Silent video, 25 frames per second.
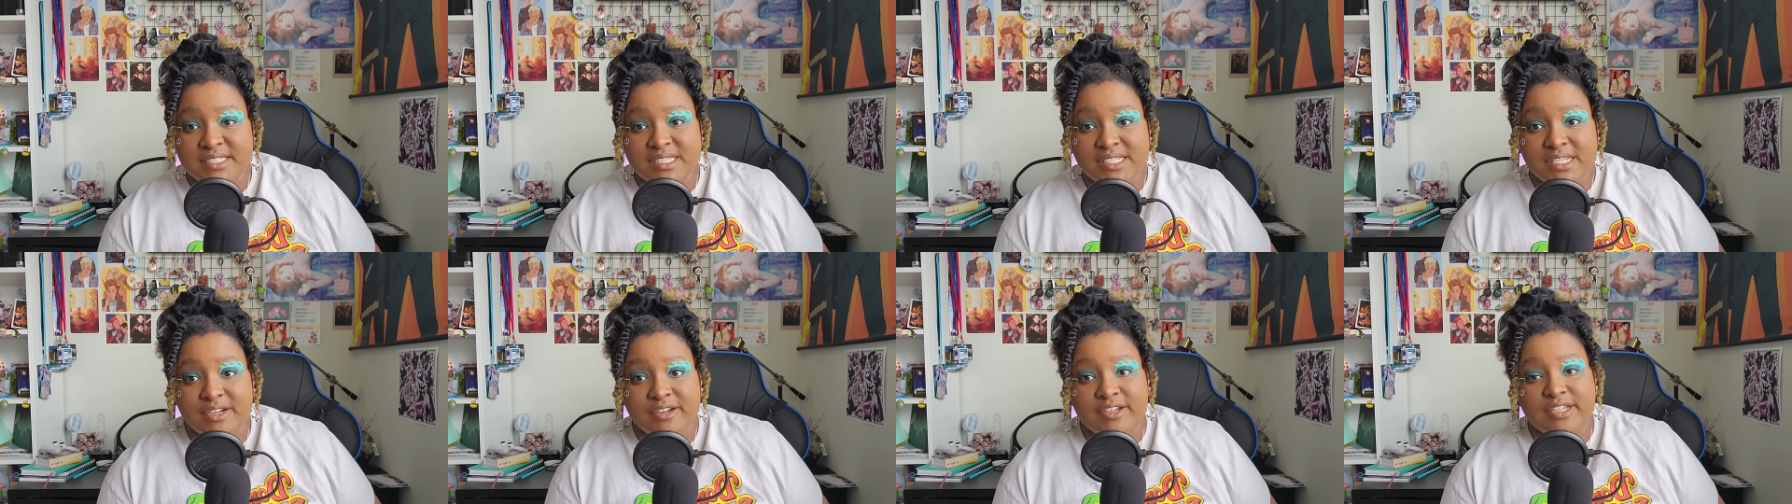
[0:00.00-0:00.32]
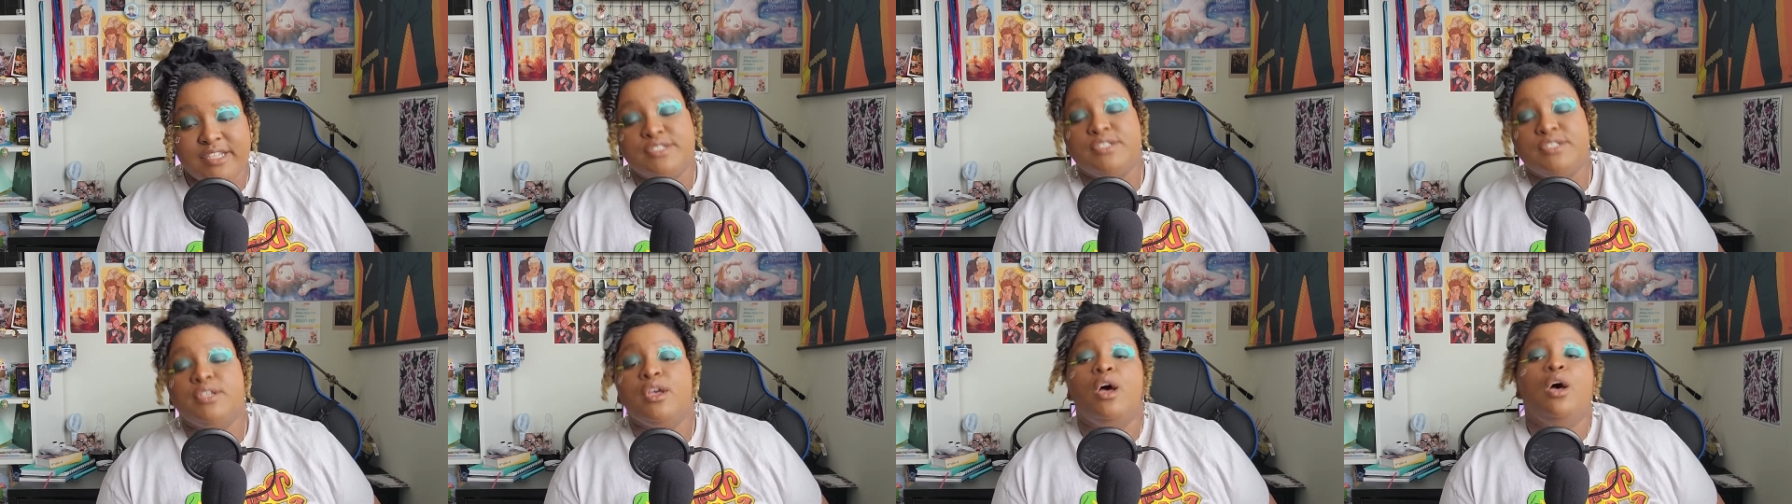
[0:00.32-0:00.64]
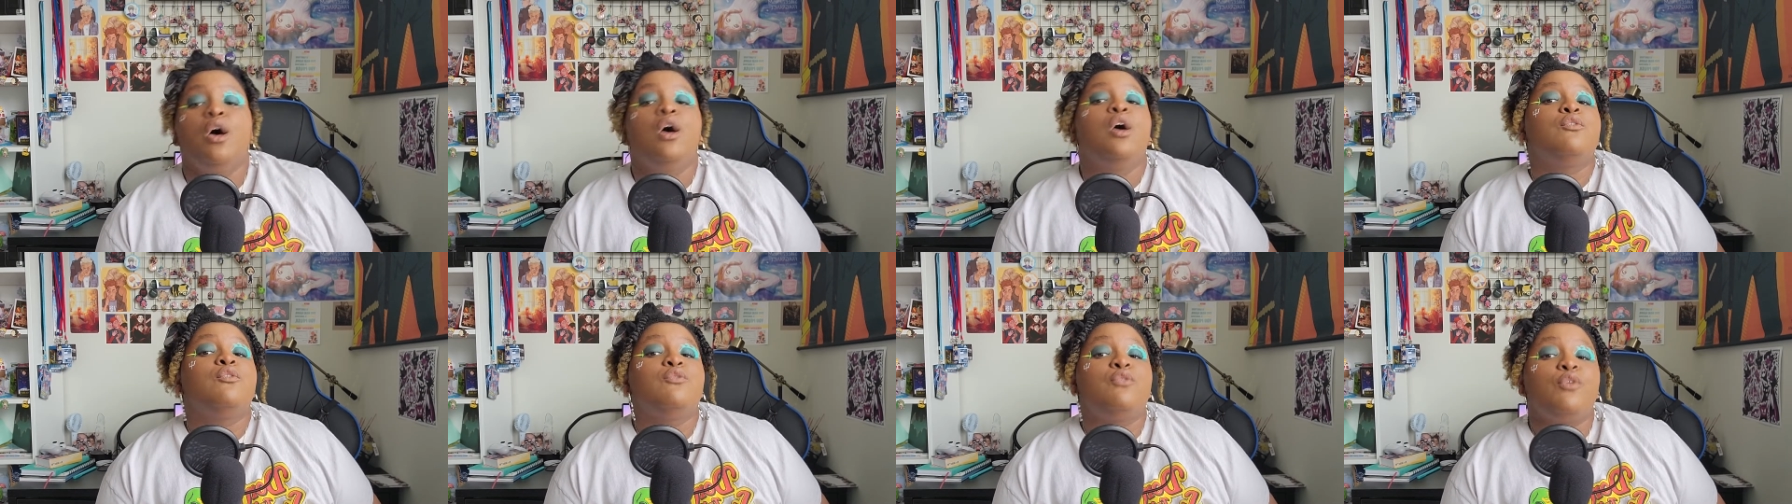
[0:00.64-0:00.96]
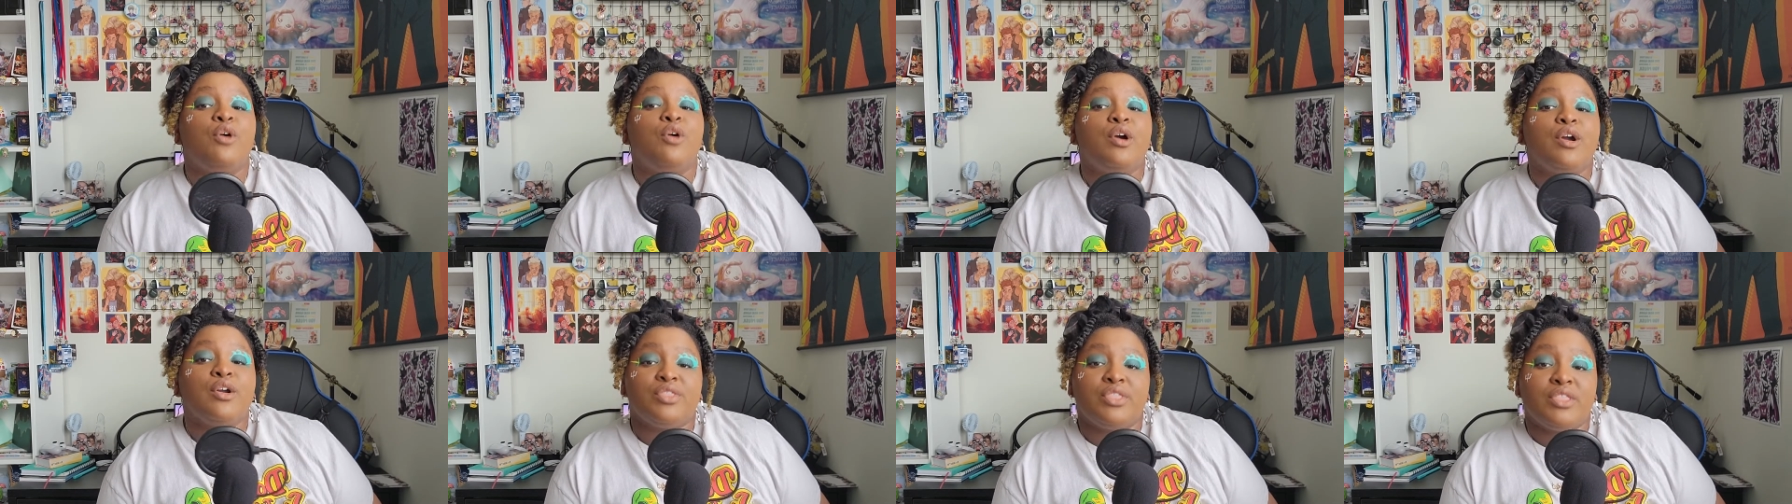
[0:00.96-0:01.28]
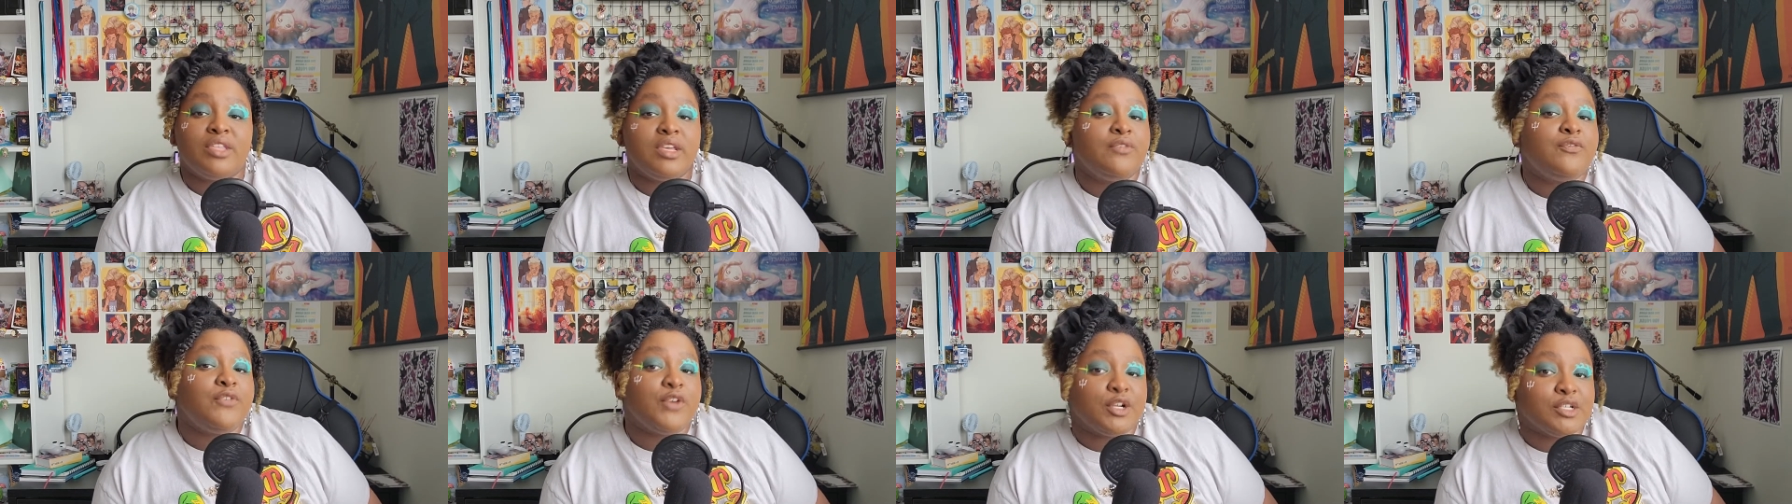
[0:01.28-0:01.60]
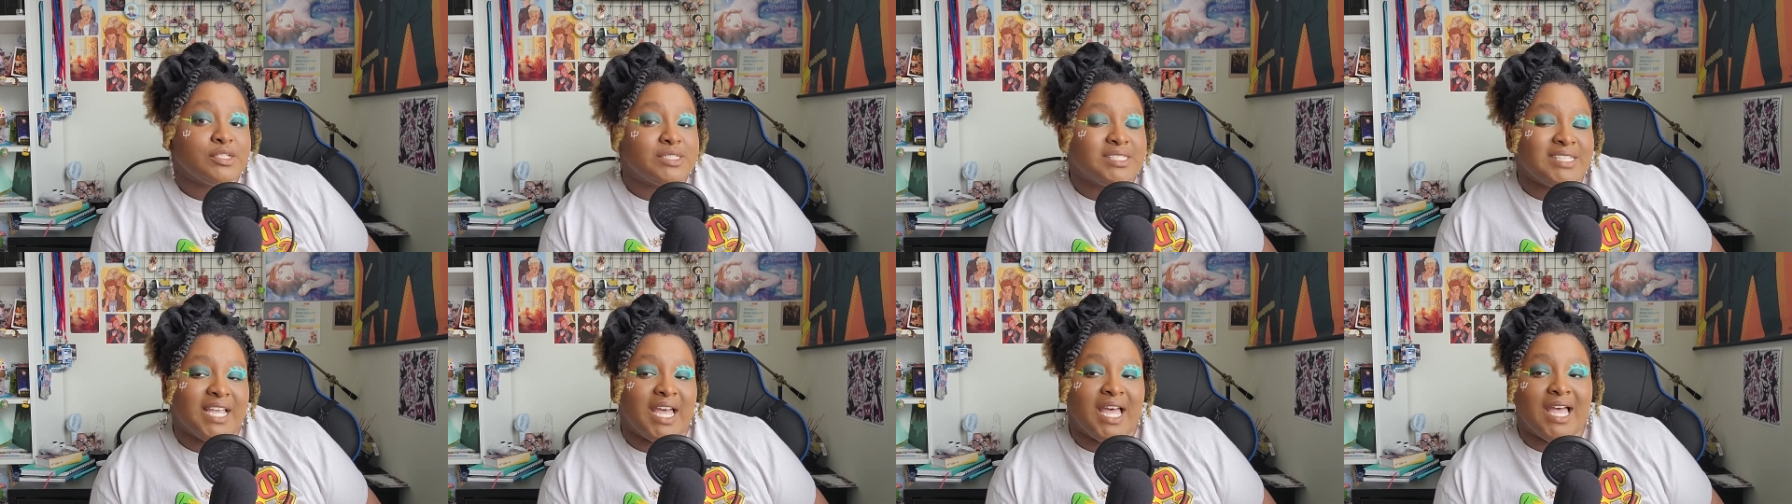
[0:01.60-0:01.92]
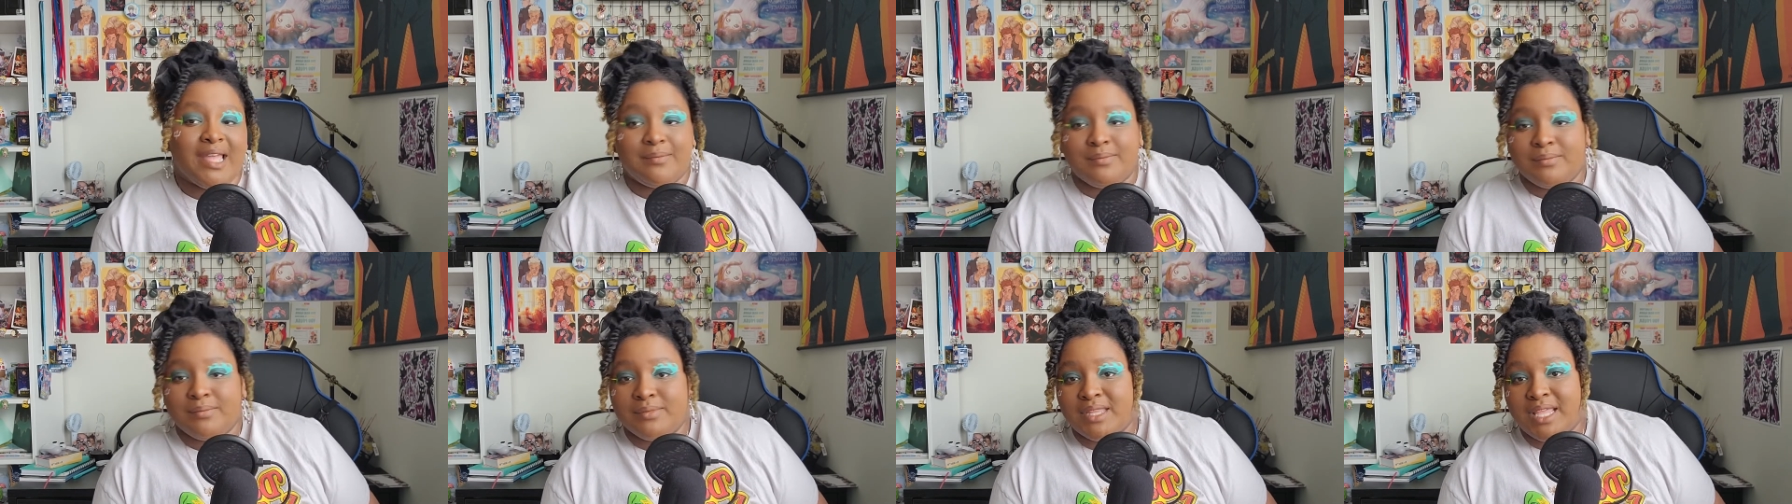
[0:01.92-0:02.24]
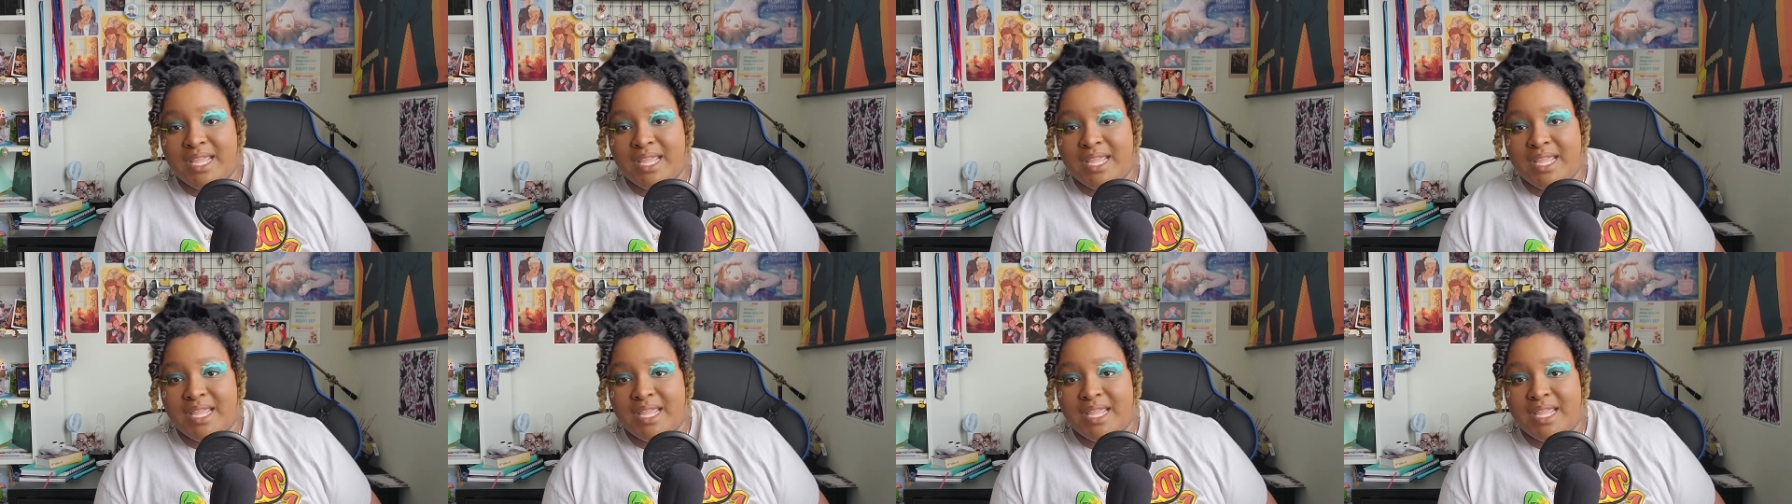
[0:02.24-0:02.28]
series for the first time,